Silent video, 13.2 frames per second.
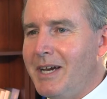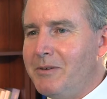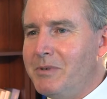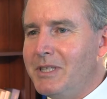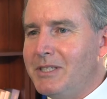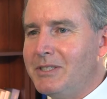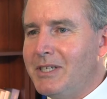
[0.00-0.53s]
I
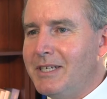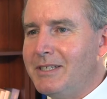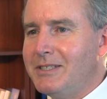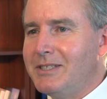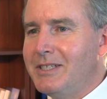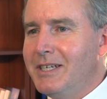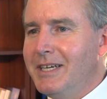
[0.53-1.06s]
really
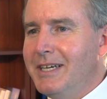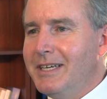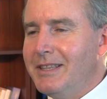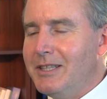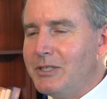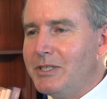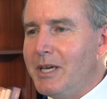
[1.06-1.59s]
sensed
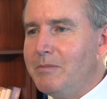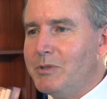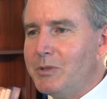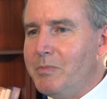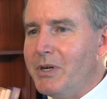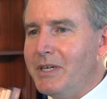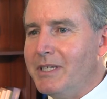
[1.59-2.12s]
the same
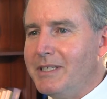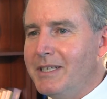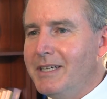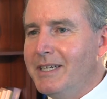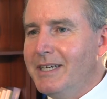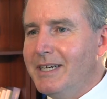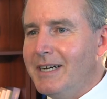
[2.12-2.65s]
Spirit
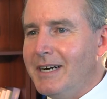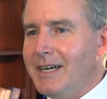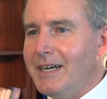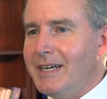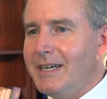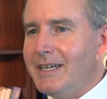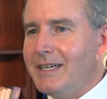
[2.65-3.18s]

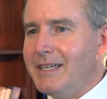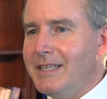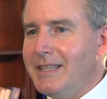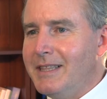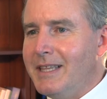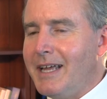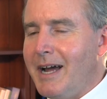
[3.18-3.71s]

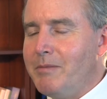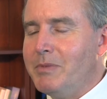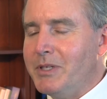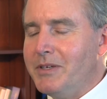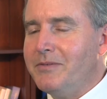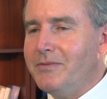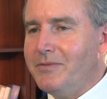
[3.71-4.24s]
that I
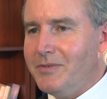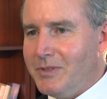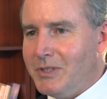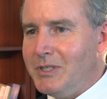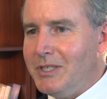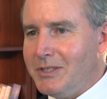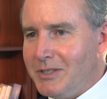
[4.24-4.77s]
believe
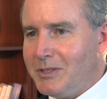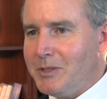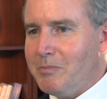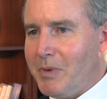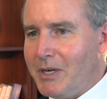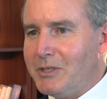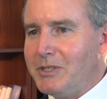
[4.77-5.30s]
Jesus
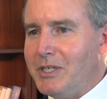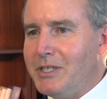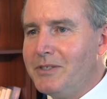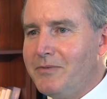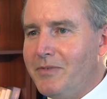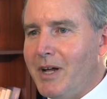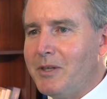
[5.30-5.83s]
imparts to
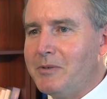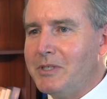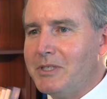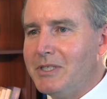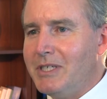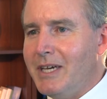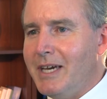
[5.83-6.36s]
his
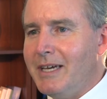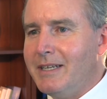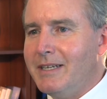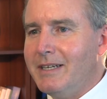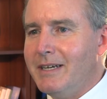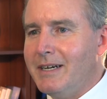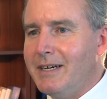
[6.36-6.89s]
followers
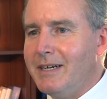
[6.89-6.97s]
and